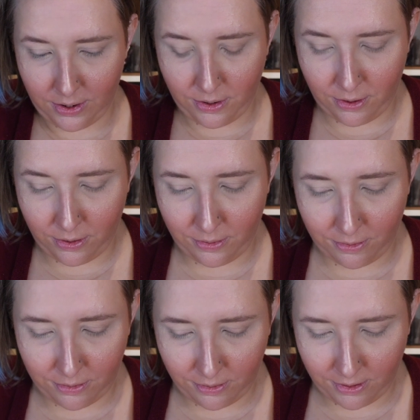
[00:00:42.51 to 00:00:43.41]

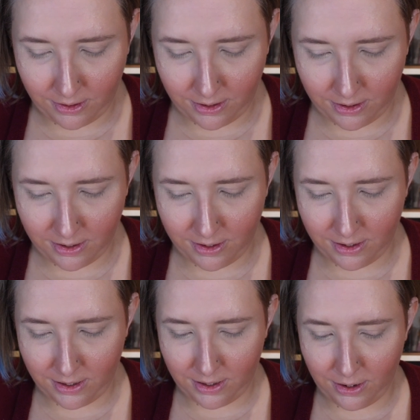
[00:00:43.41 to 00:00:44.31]
Oh,
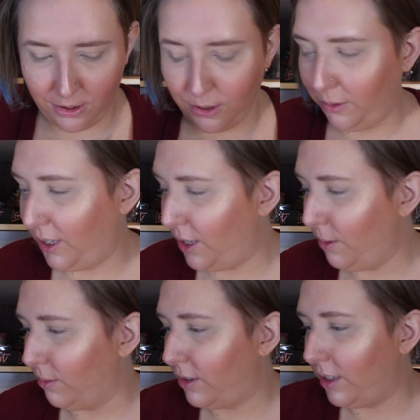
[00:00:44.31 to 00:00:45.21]
they're so cute.